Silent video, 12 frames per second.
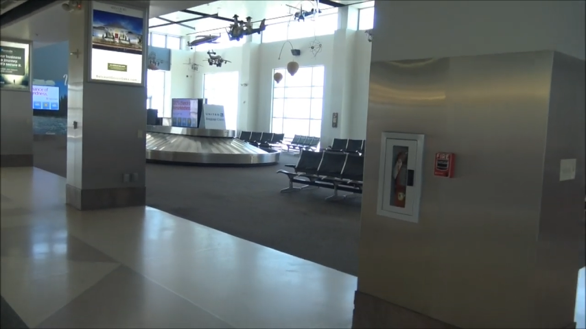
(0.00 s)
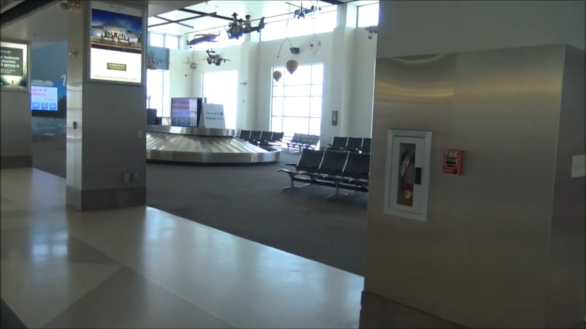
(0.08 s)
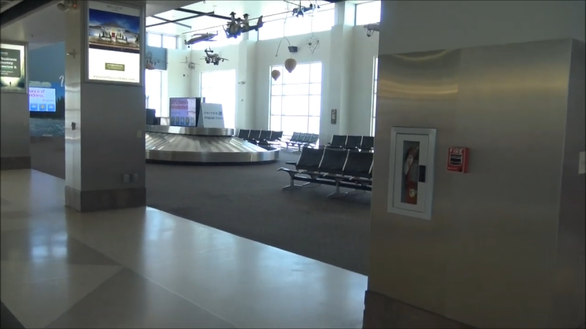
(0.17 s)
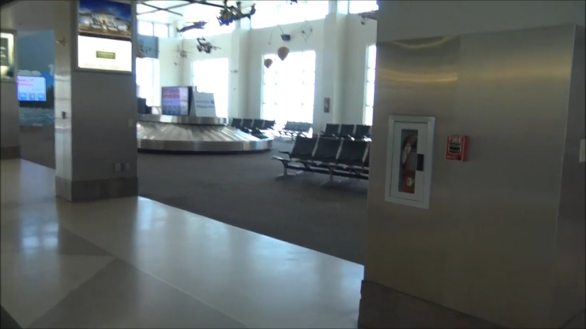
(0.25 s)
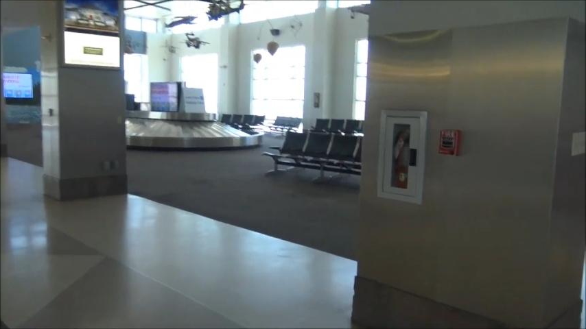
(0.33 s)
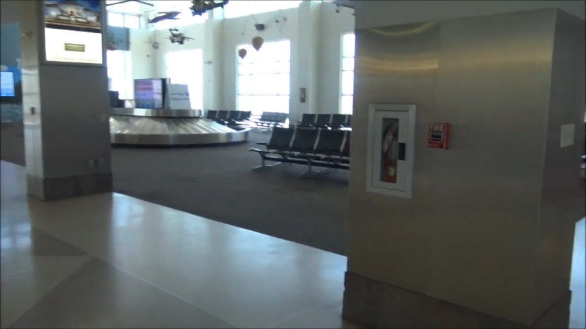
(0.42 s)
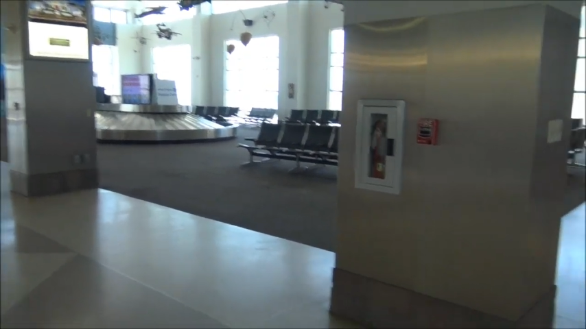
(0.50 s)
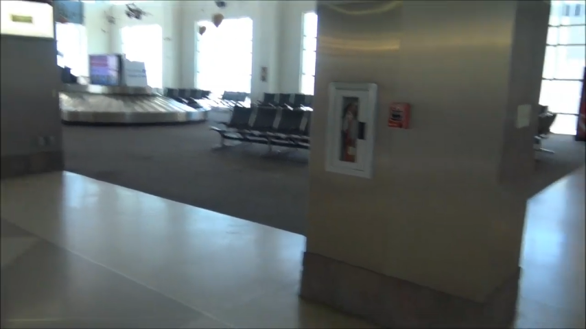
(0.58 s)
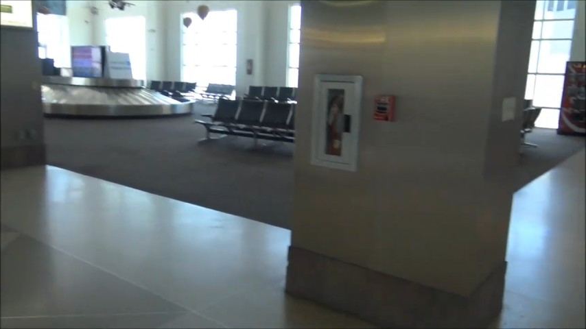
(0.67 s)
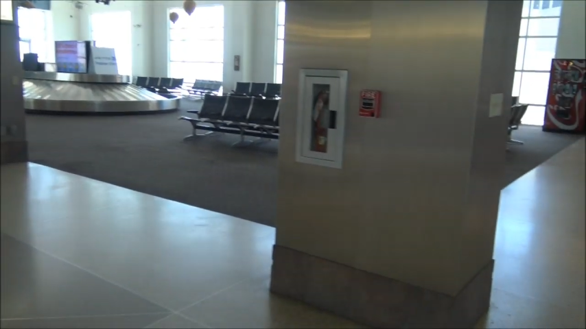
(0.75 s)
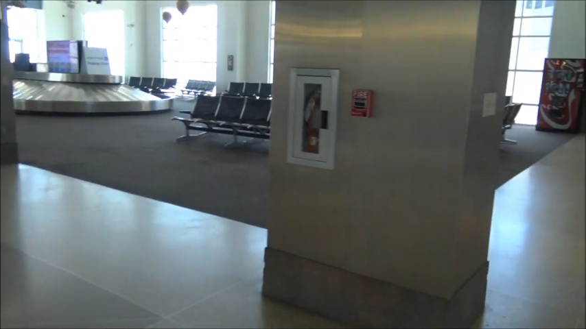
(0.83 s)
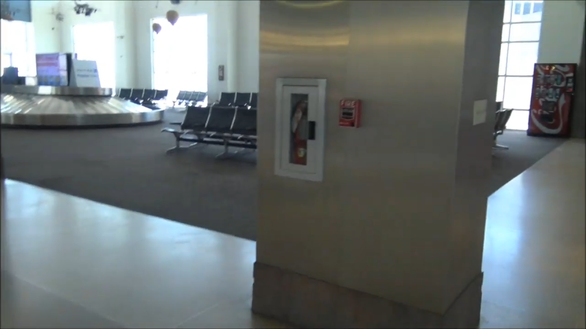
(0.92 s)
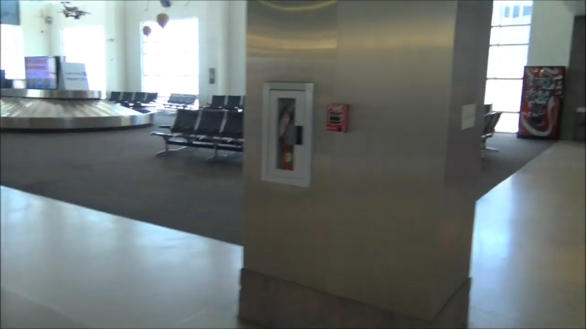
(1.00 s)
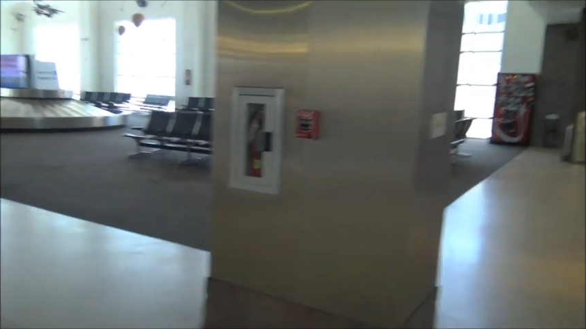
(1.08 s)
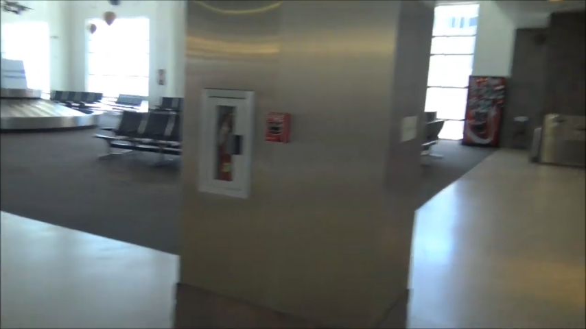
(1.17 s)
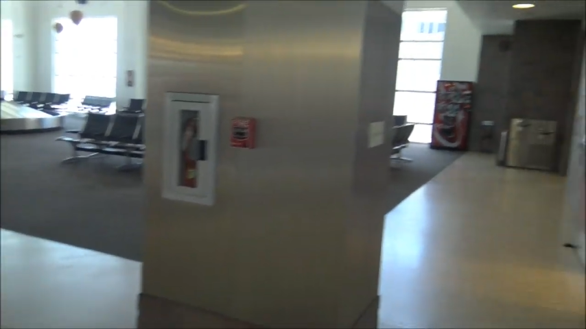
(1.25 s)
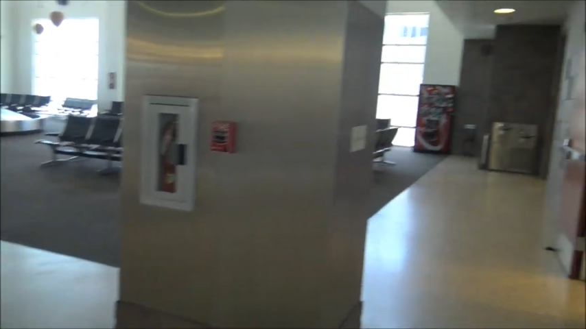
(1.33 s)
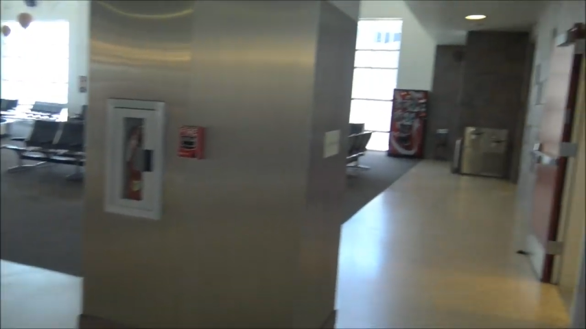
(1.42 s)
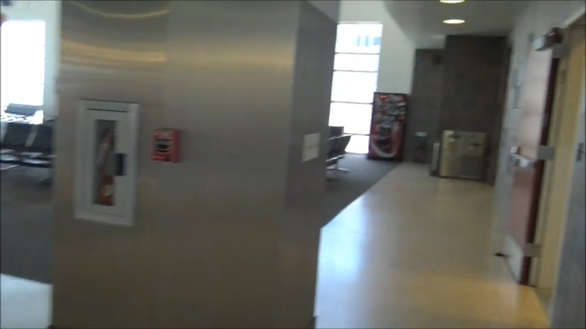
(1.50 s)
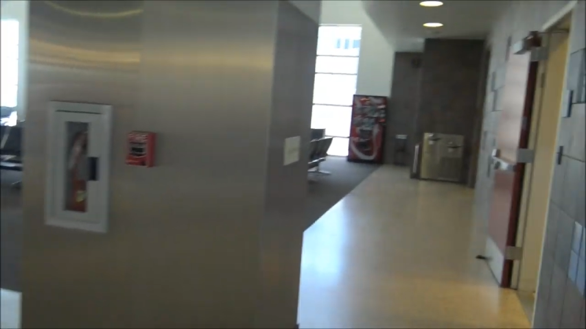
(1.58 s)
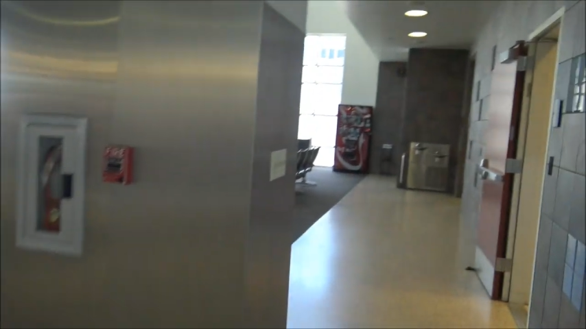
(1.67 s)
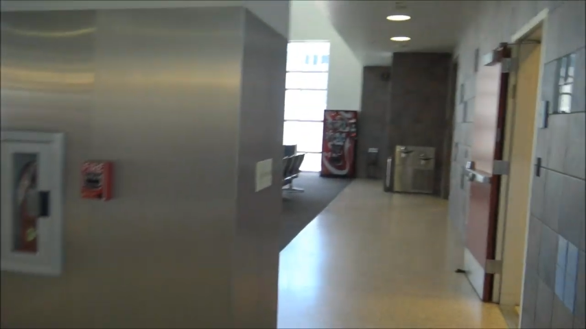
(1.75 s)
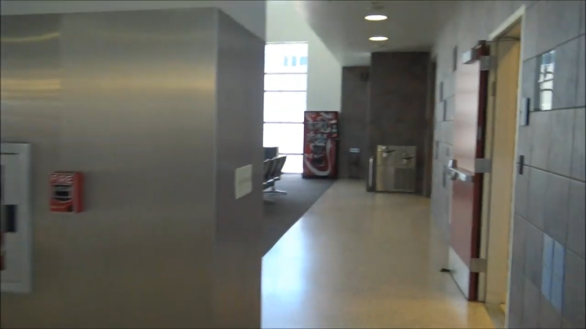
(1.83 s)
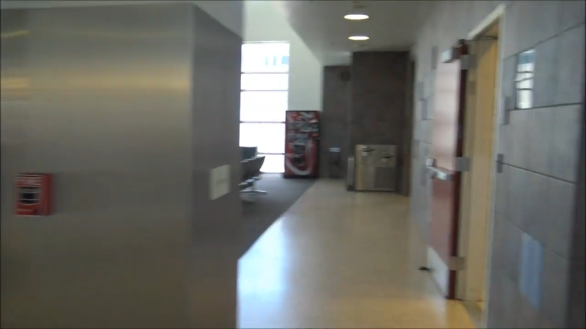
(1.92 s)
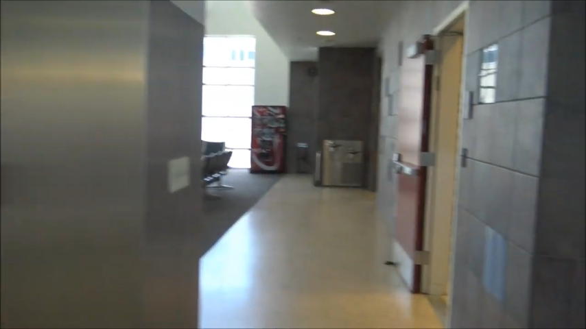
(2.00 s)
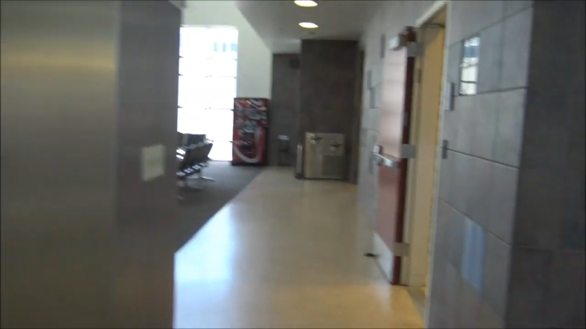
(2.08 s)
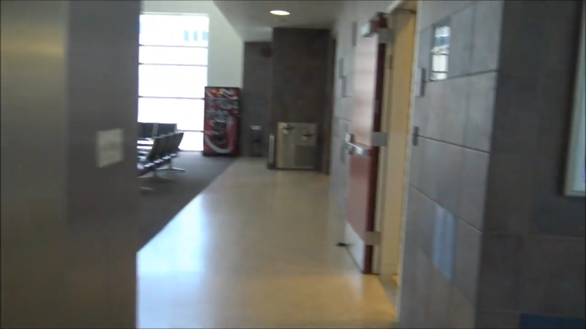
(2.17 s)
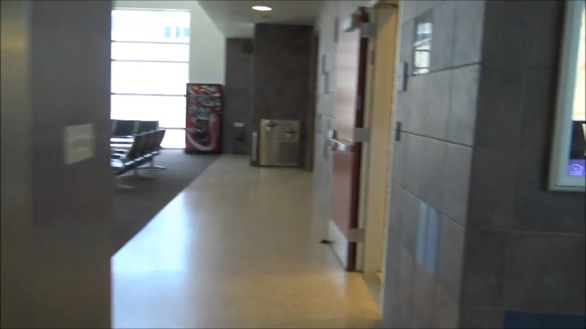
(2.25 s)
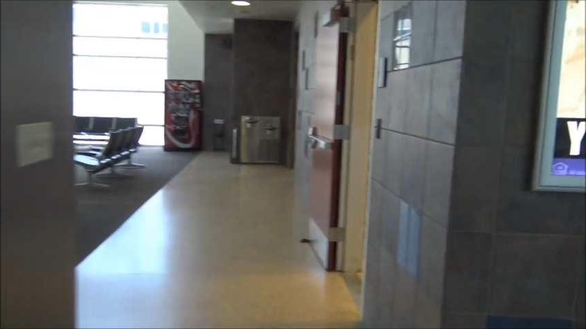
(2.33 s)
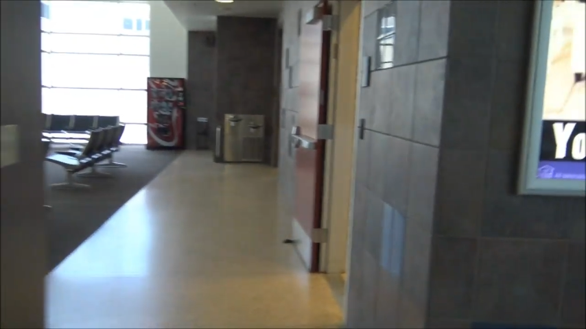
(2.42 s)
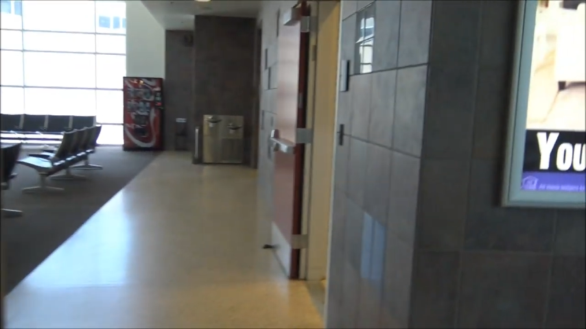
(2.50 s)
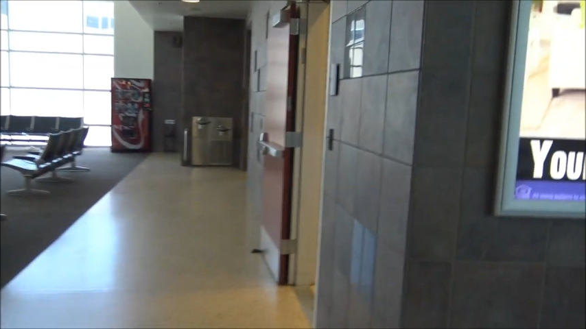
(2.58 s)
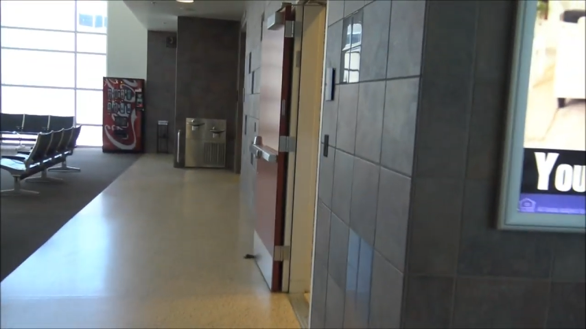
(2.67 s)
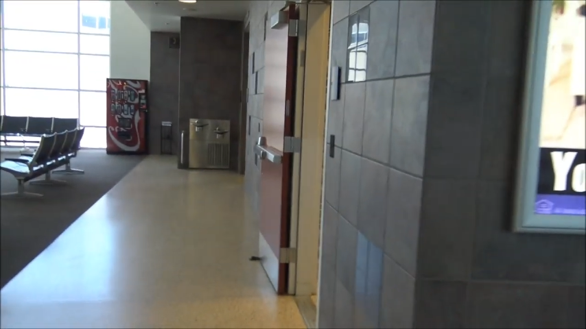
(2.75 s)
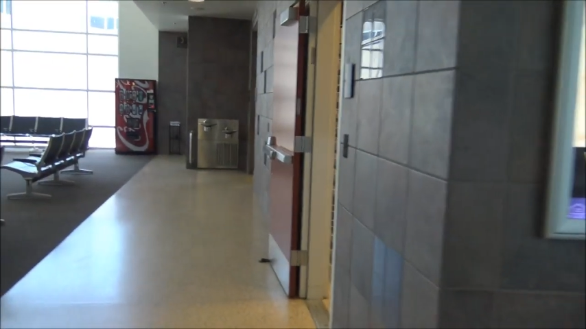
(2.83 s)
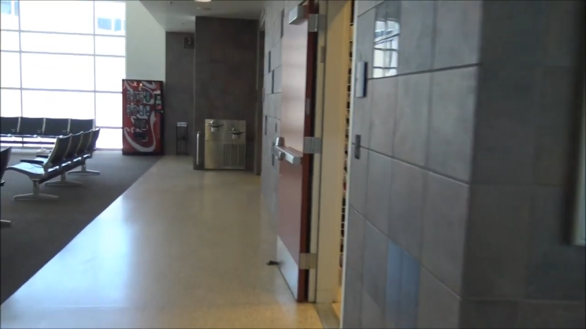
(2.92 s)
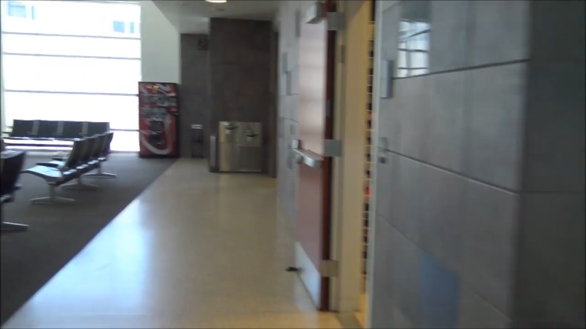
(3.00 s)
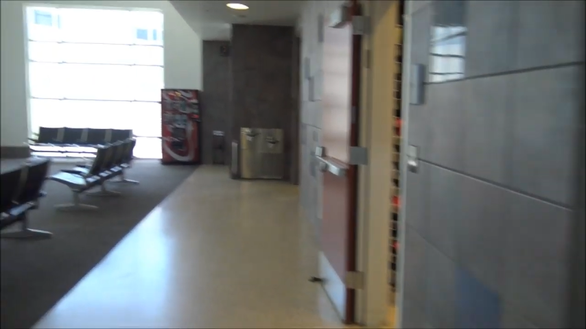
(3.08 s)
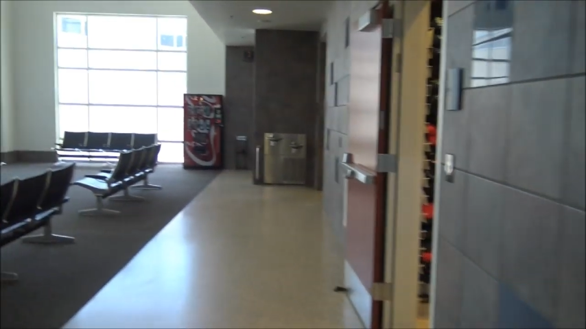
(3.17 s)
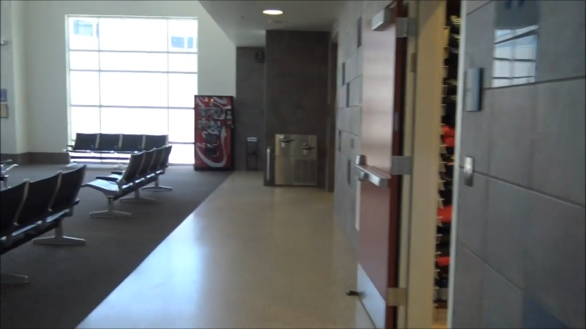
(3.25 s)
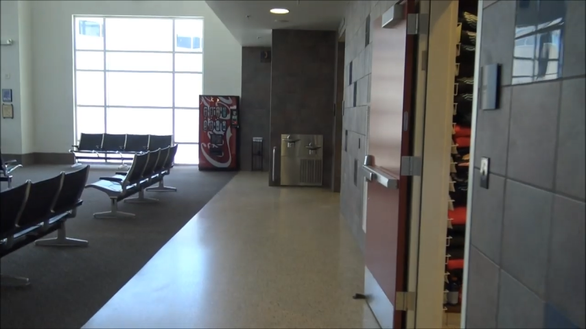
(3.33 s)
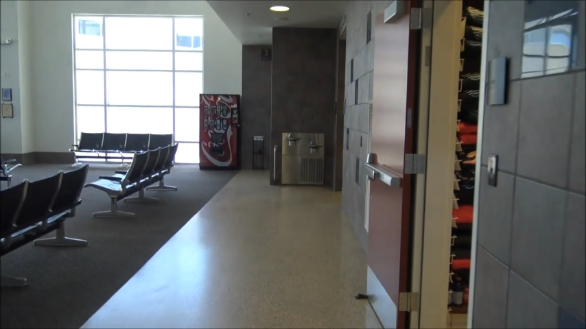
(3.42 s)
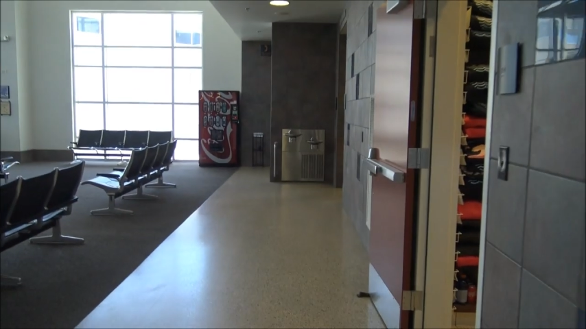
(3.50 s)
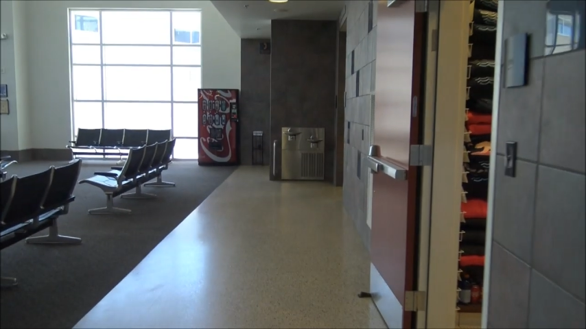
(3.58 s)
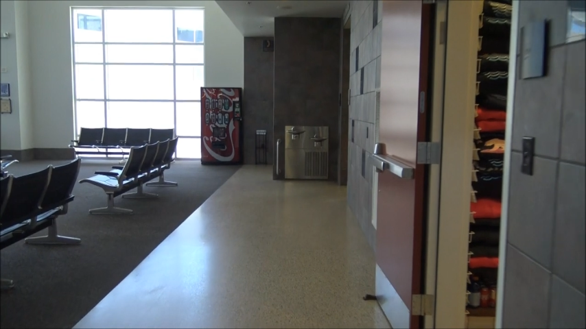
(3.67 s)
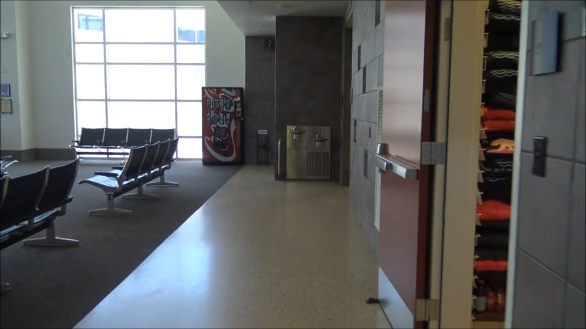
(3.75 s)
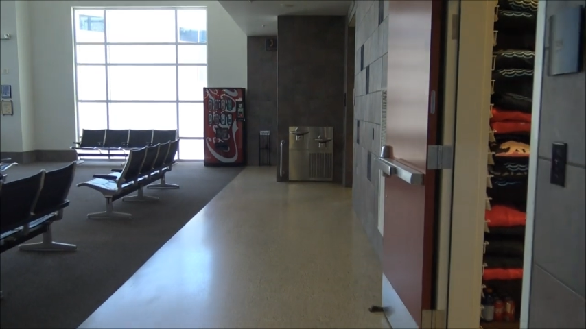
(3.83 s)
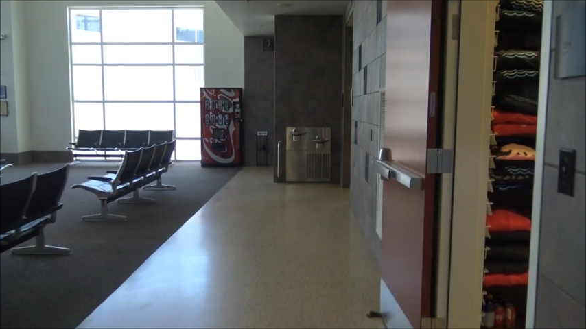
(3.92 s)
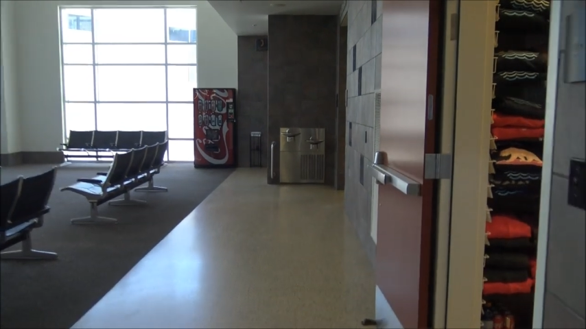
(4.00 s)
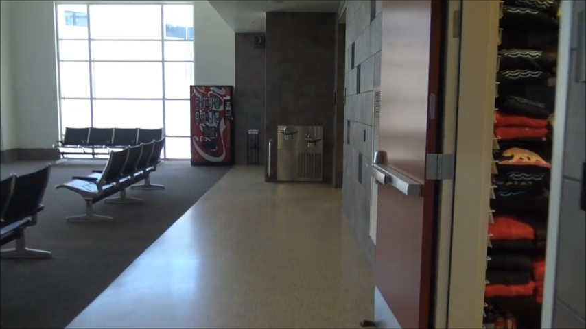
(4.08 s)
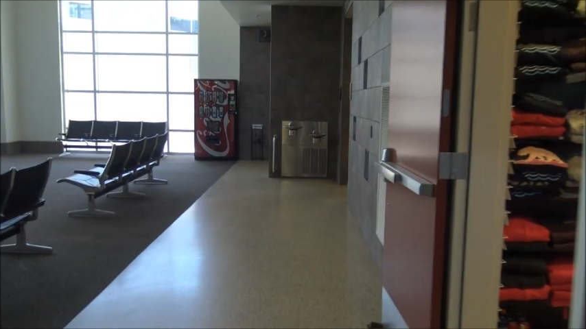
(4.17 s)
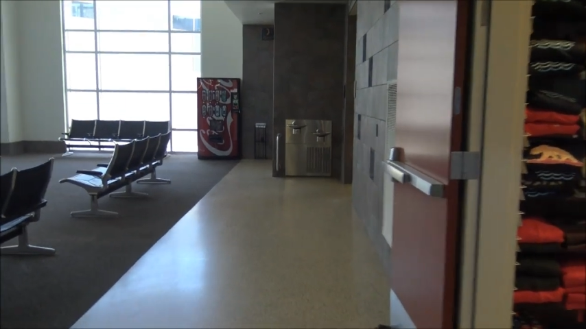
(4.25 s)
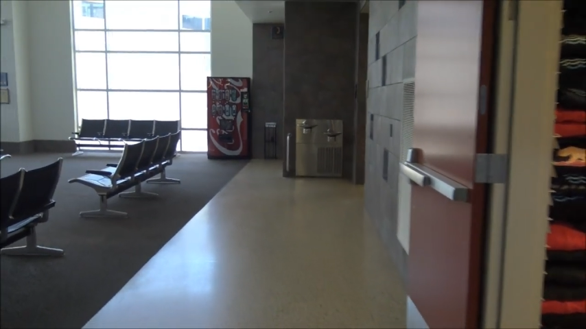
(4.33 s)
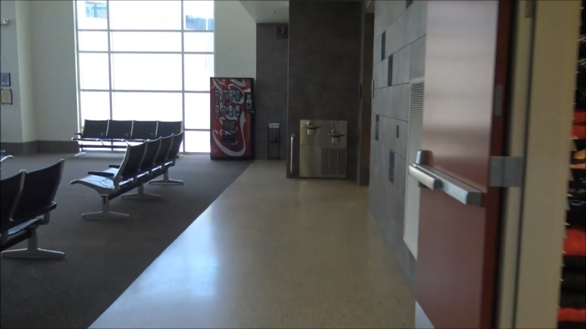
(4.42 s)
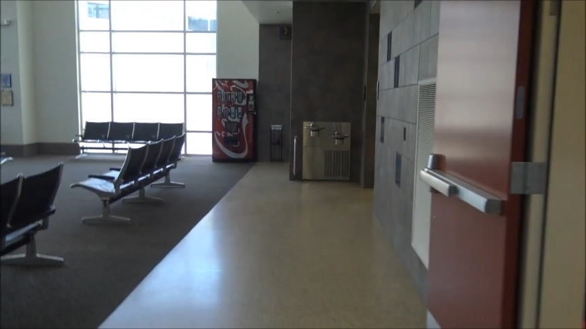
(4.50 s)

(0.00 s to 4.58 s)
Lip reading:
No face is visible, so there are no lips to read.